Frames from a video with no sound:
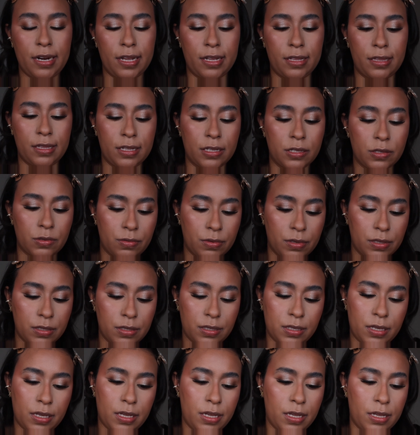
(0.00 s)
and this
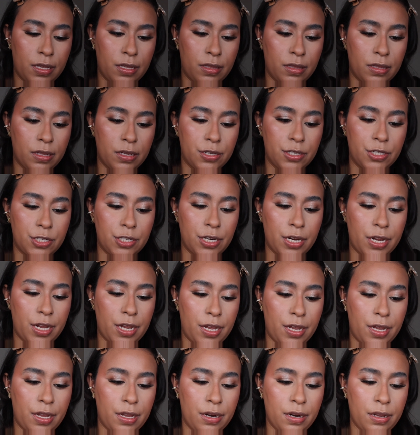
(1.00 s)
one's in the
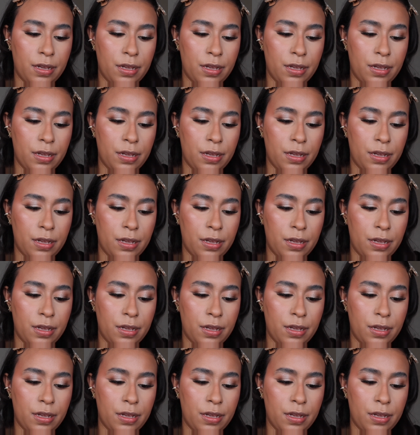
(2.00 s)
shade.